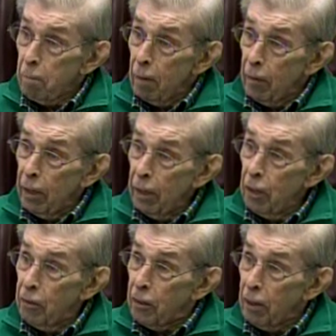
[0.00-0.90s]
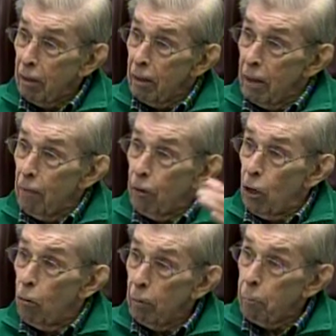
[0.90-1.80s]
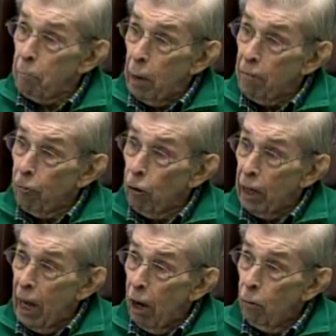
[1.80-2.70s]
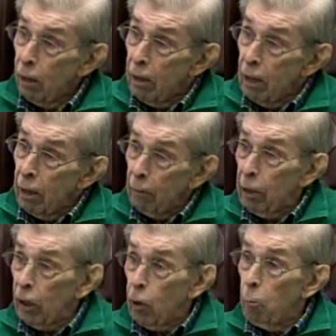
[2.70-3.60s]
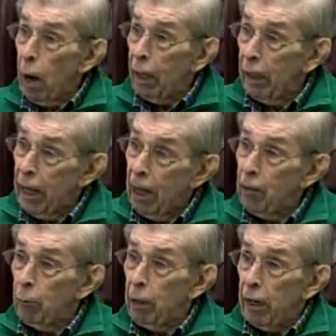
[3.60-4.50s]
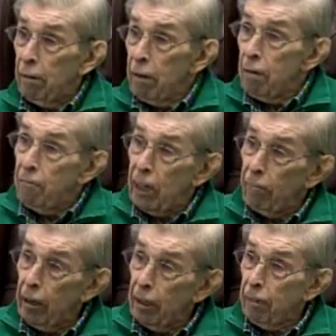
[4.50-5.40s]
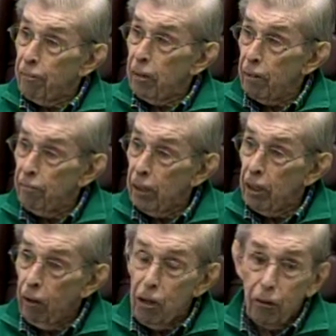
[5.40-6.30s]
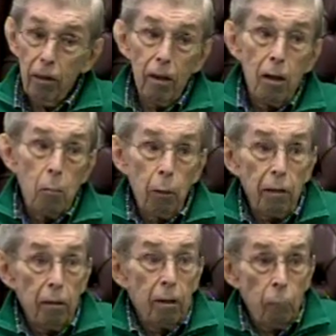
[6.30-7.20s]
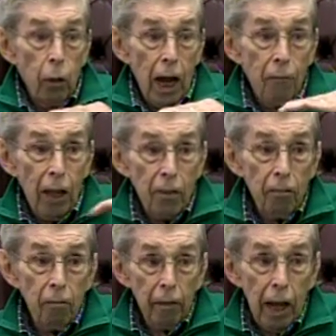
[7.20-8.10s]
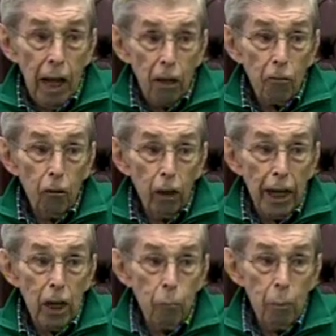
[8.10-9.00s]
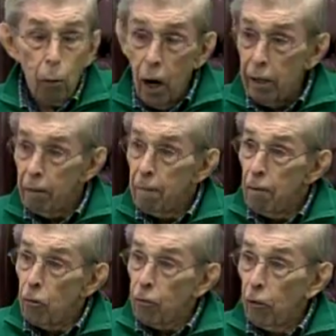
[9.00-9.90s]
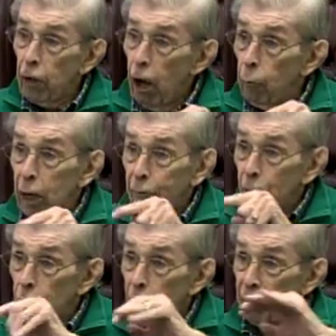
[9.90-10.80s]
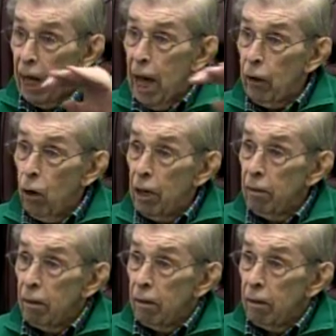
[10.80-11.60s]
than it is if we don't prepare for it now. Then we got to go buy land, or we got to figure out a different configuration. But we have that extra land we bought, so that all we have to do is add on